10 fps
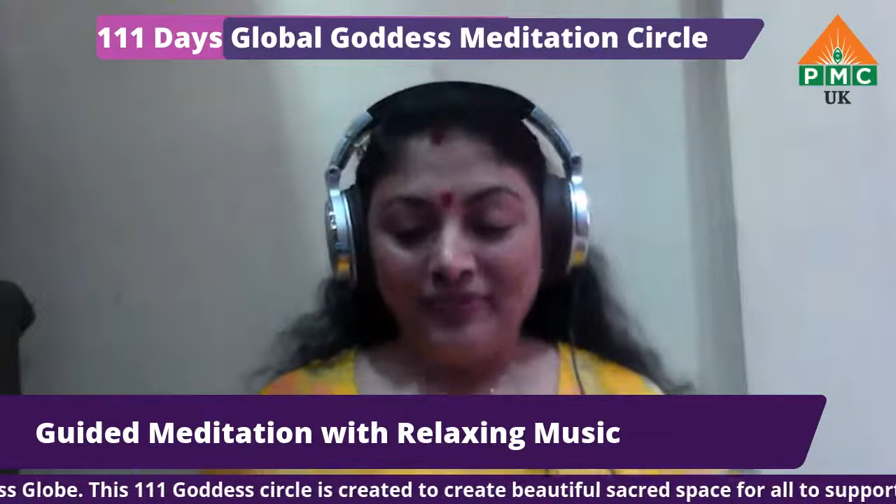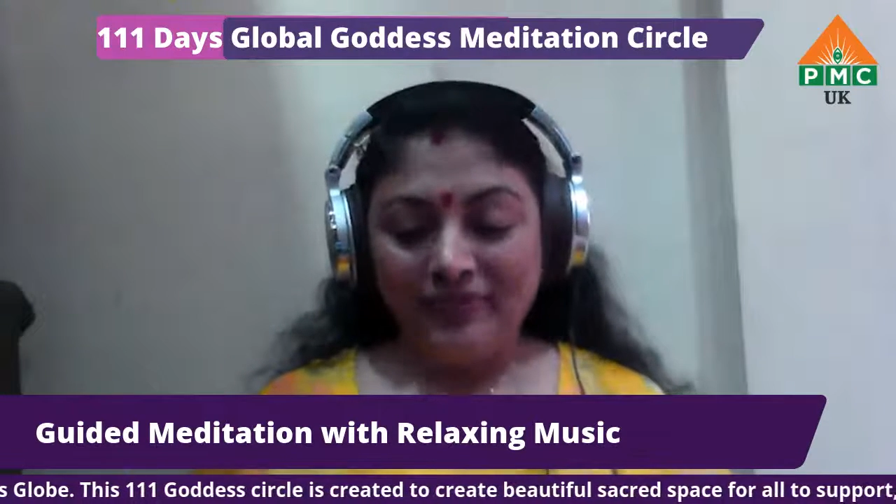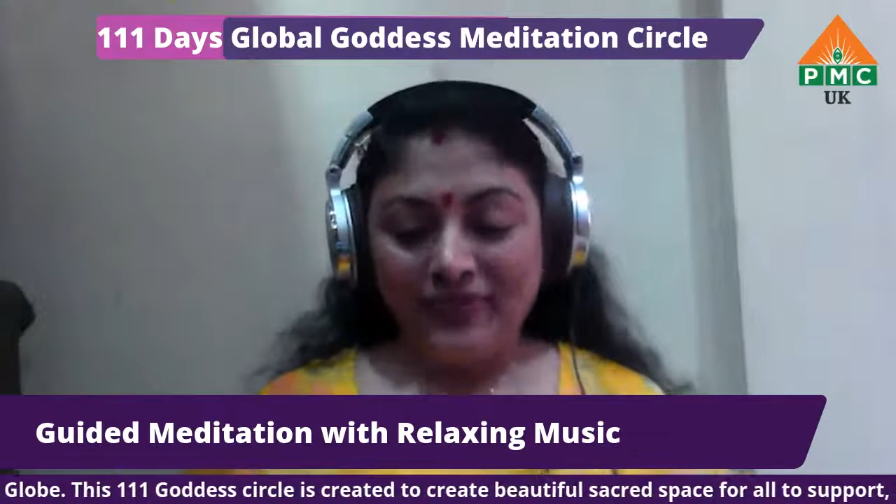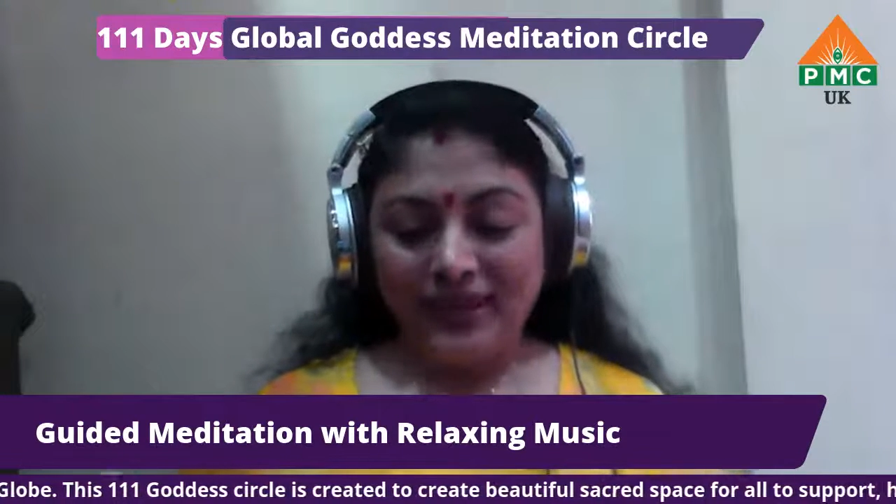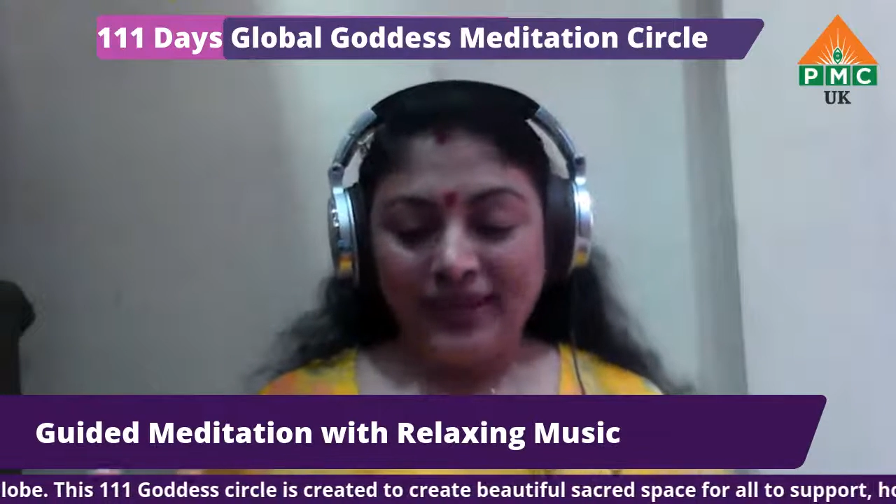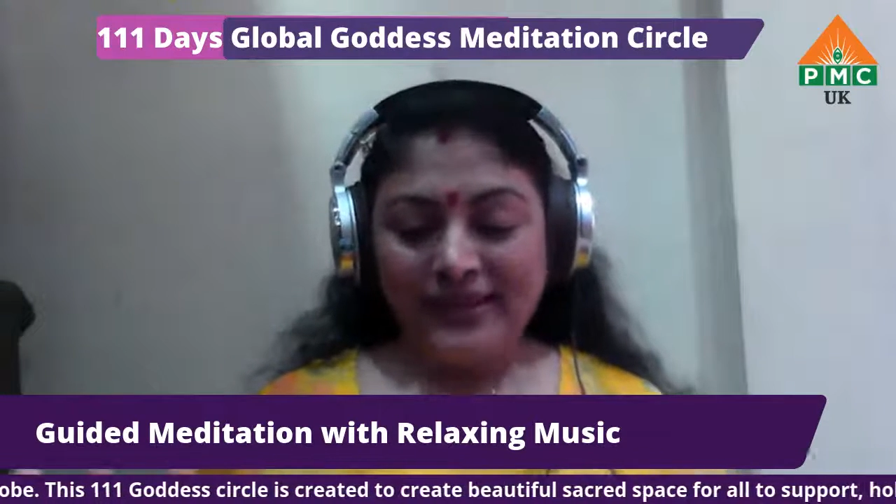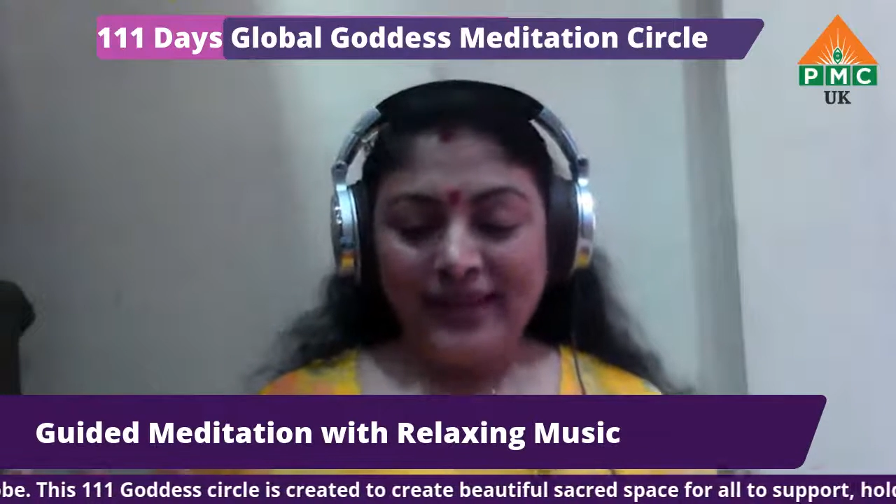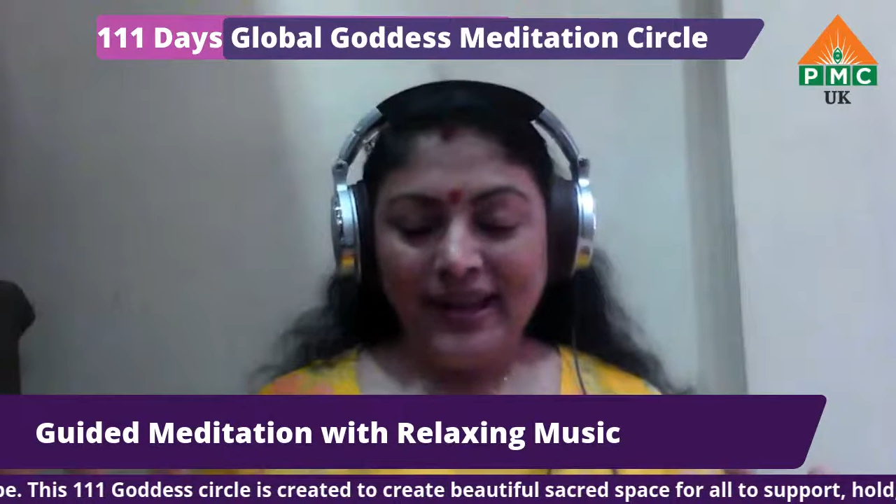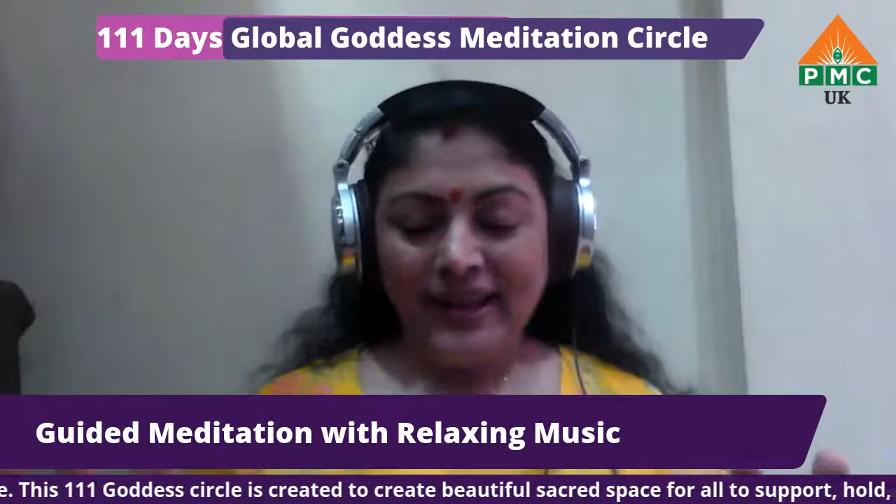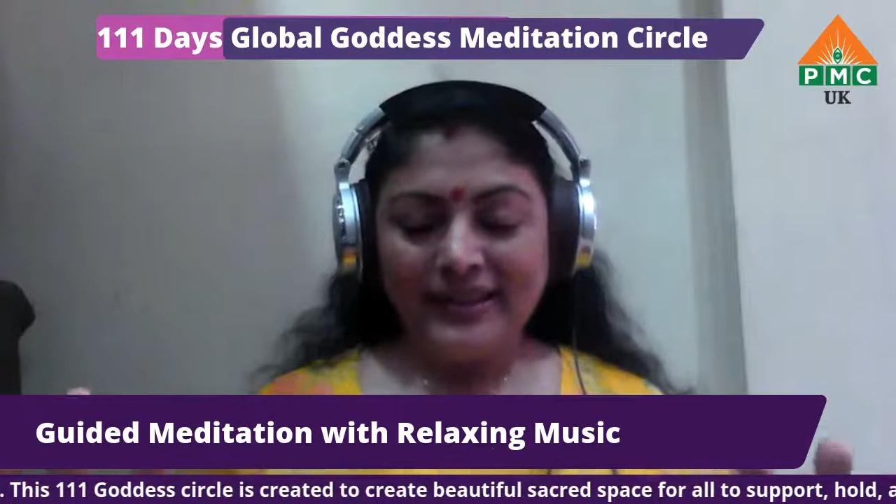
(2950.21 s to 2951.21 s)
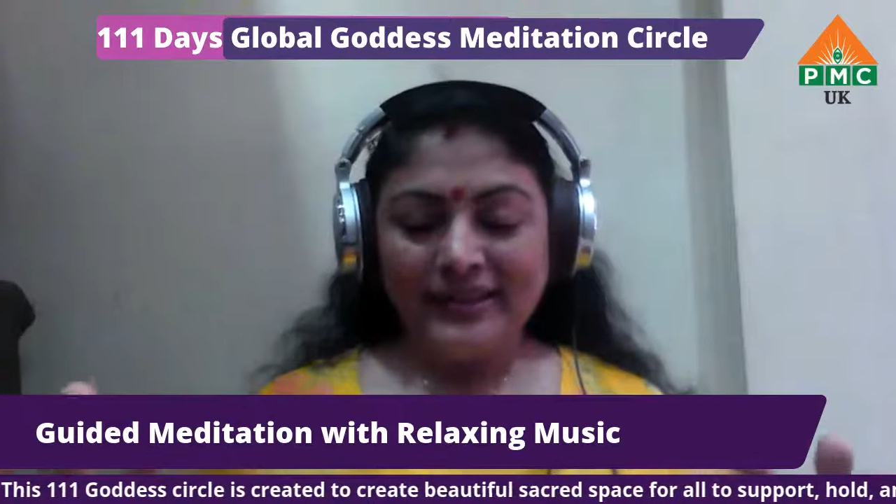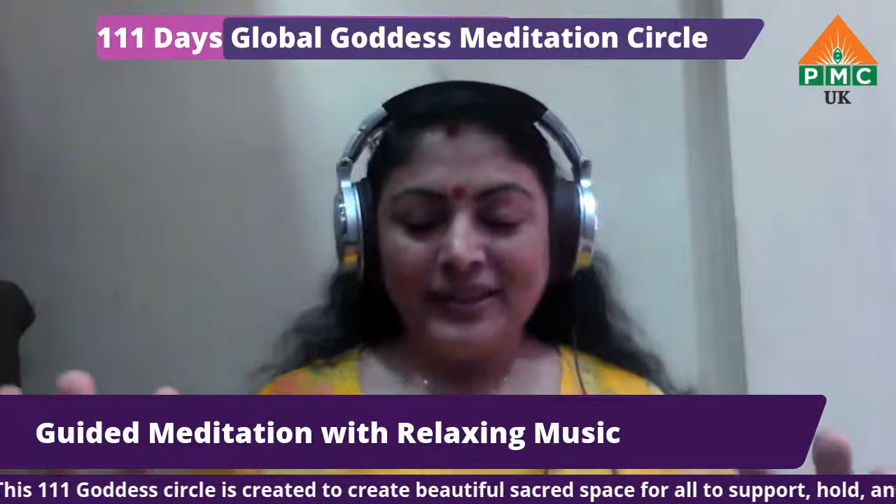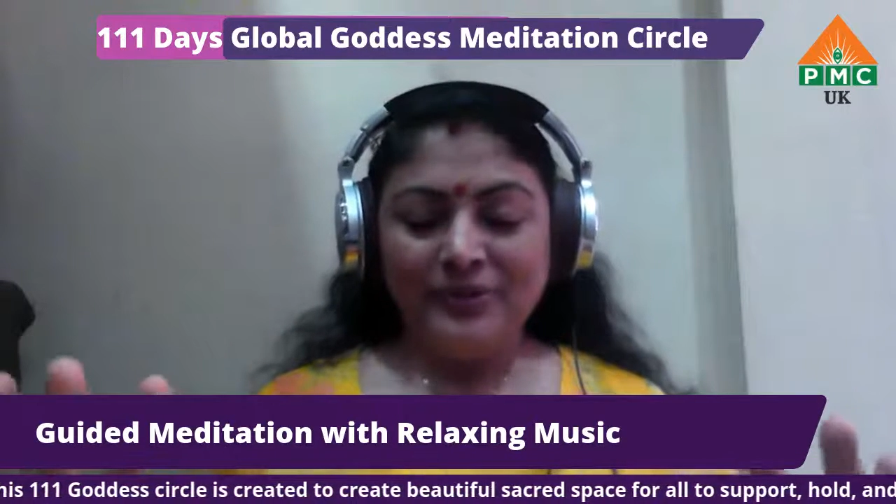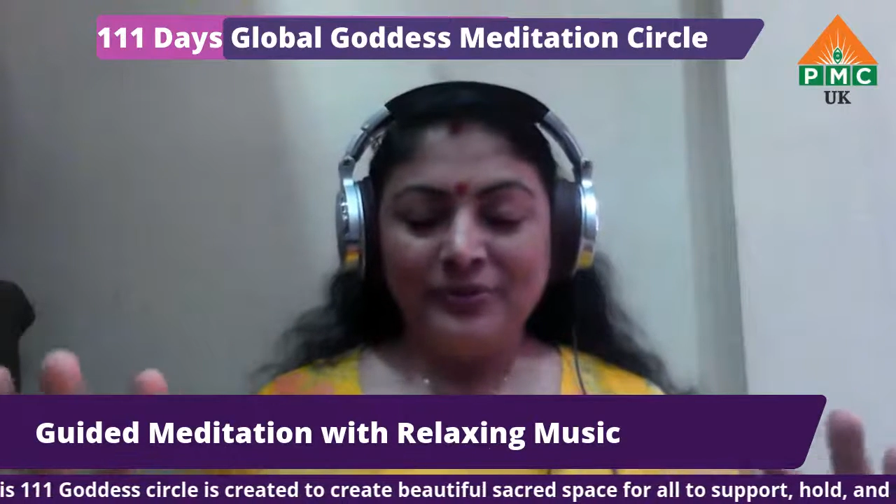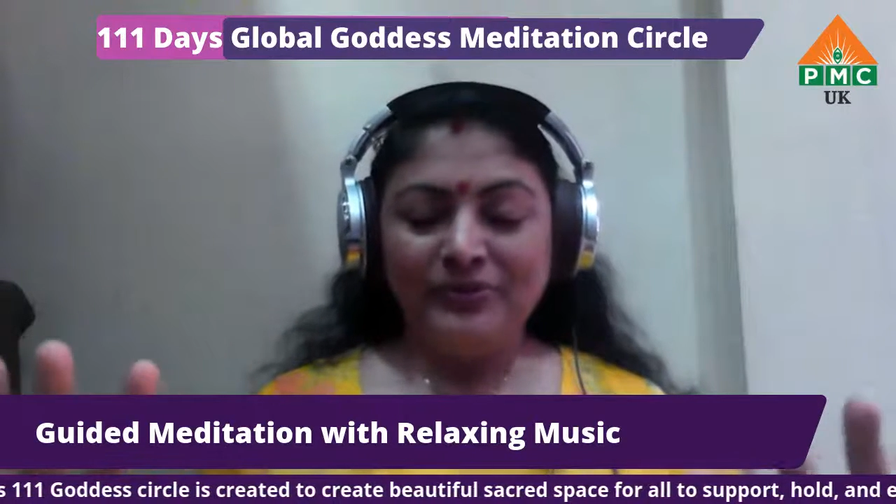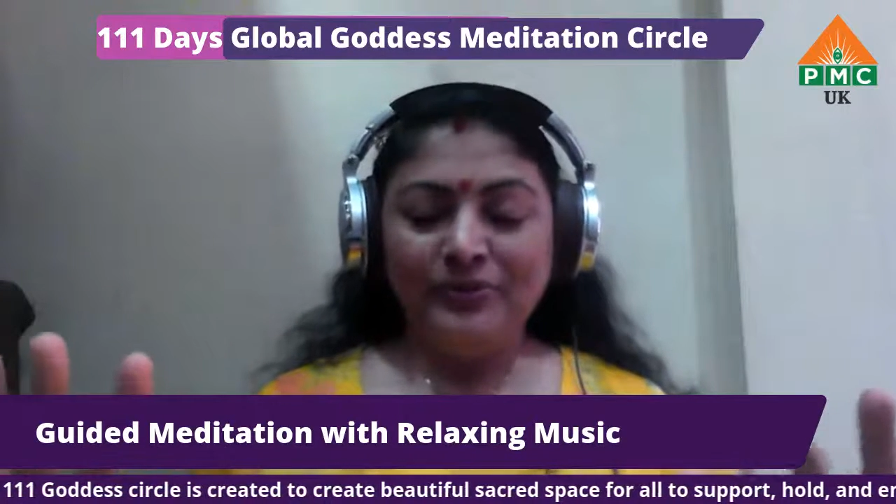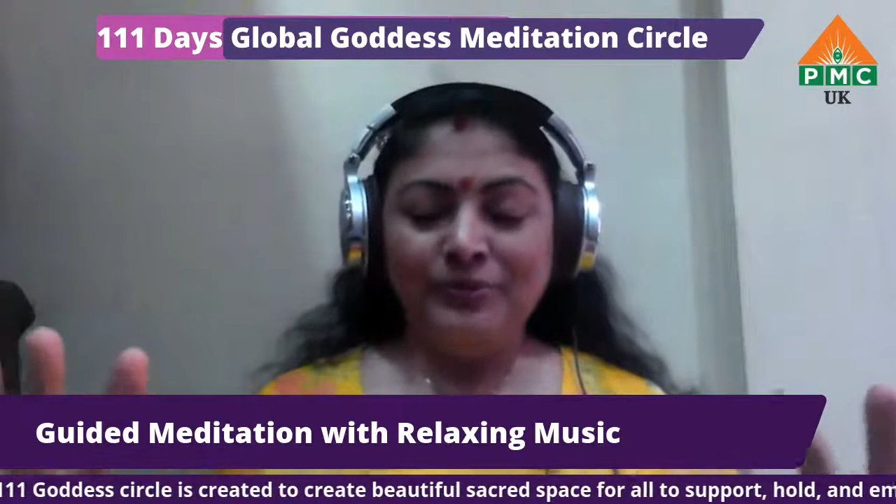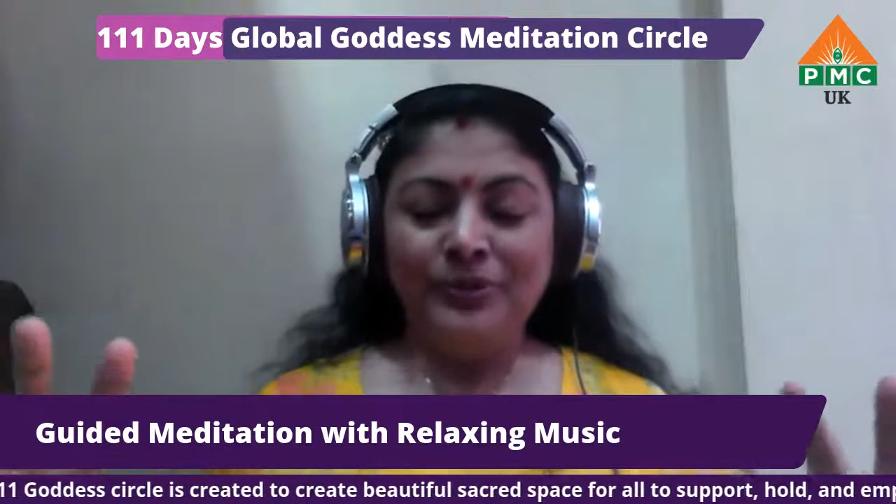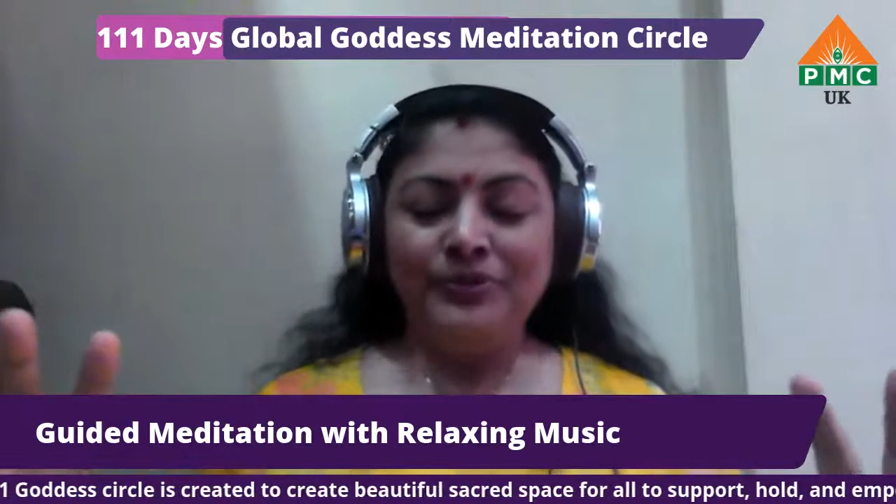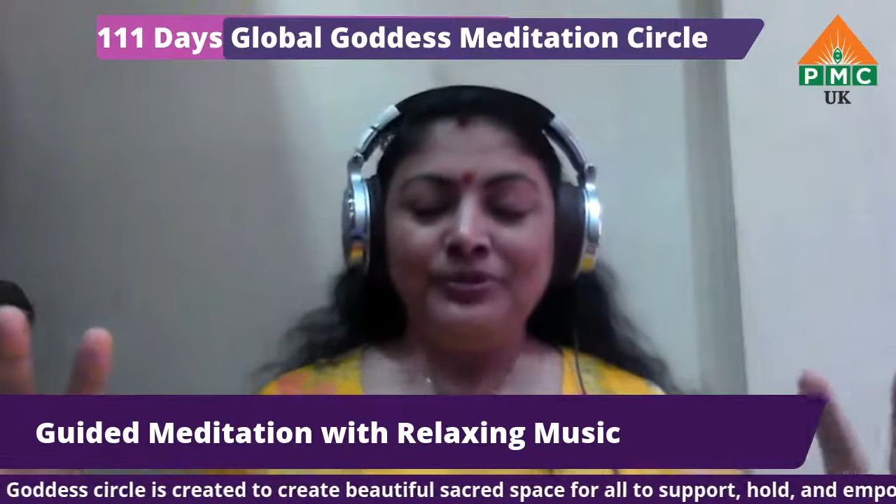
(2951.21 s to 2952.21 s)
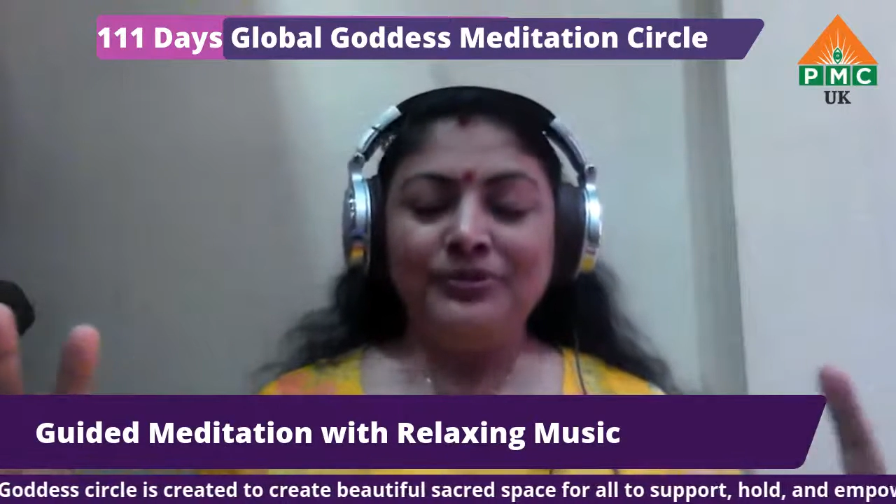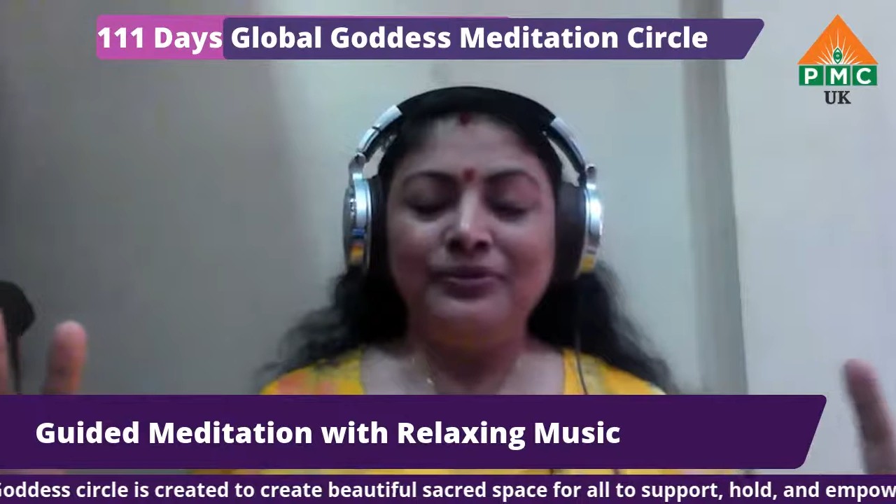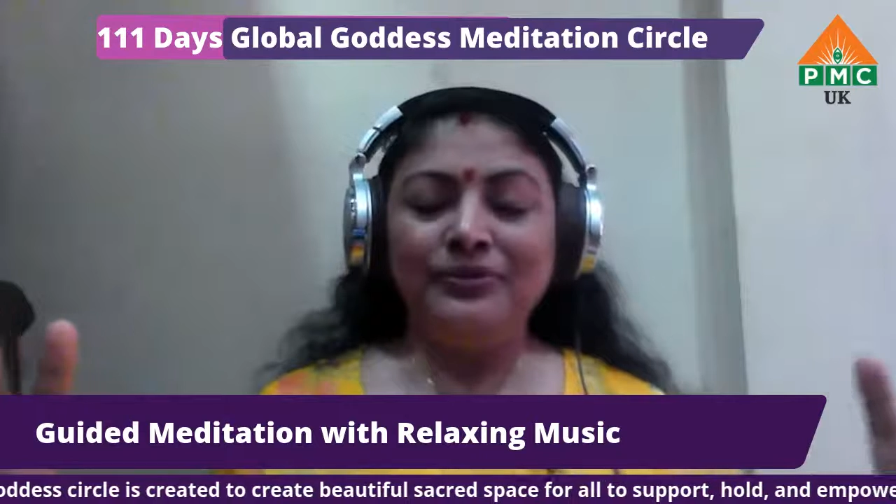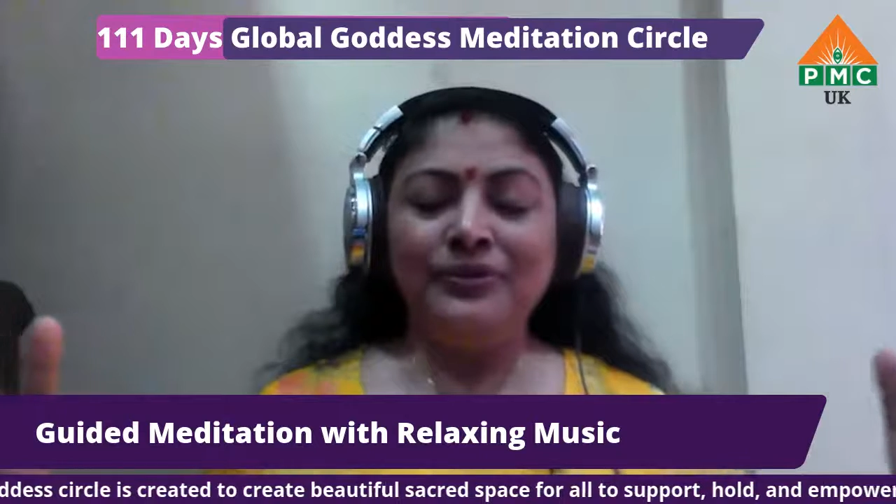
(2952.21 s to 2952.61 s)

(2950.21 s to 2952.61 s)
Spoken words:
inside that beautiful